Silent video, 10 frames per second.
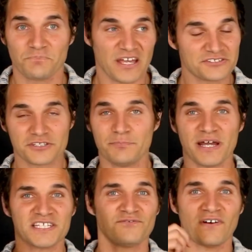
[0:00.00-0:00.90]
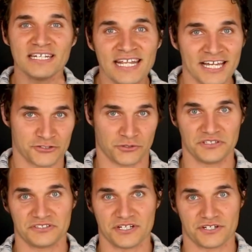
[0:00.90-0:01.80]
It's the best financial
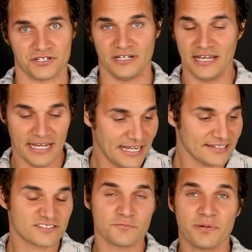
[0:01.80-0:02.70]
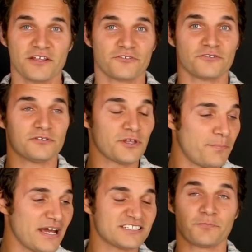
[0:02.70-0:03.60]
decision. It's the best the
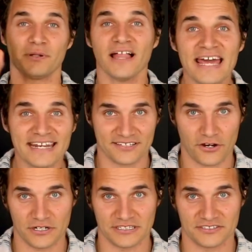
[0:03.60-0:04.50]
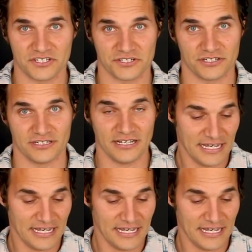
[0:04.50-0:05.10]
best planetary decision.